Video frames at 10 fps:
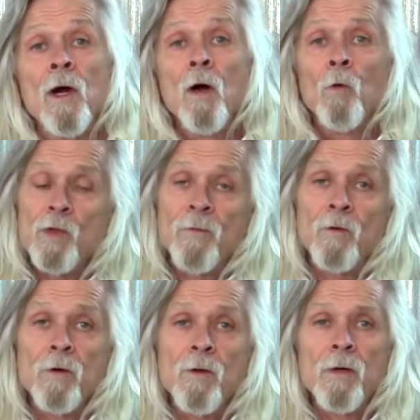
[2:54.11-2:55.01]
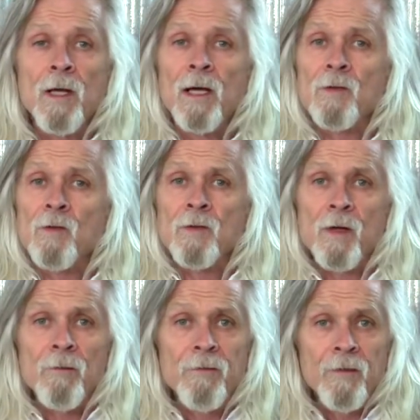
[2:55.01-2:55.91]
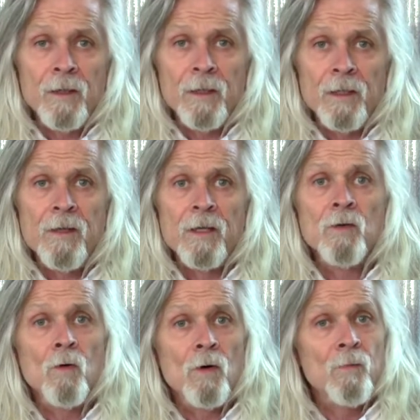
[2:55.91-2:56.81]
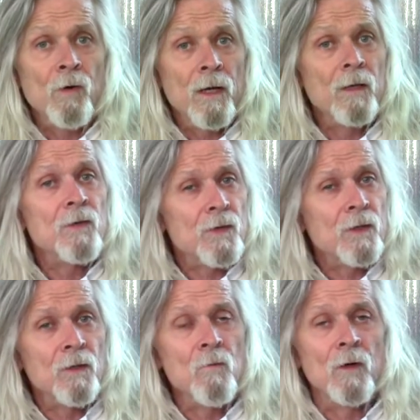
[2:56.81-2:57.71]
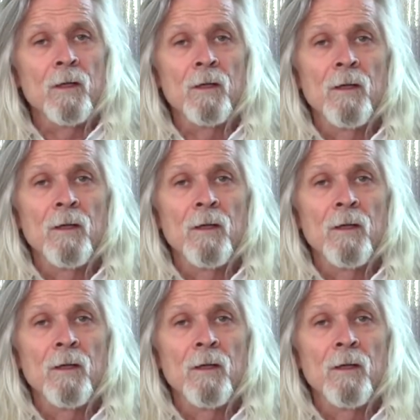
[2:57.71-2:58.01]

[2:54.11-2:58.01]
which further enhances their feeling that your brand is a good one.